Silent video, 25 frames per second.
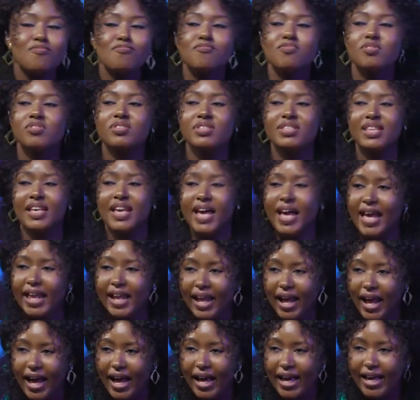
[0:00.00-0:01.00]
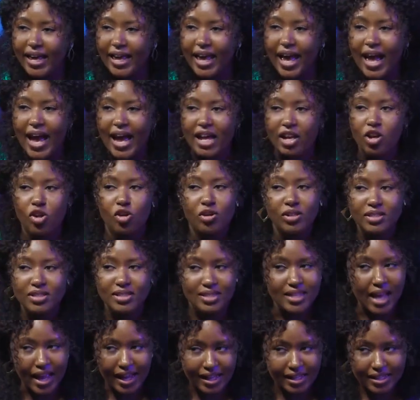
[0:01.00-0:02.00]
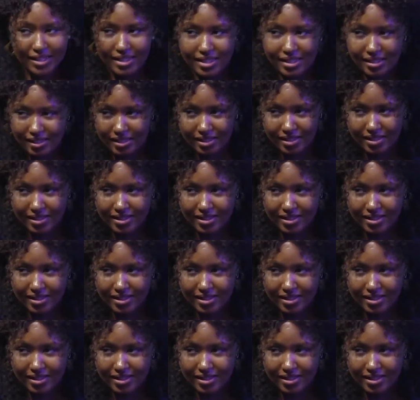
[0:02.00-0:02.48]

Musa and I are not scientists.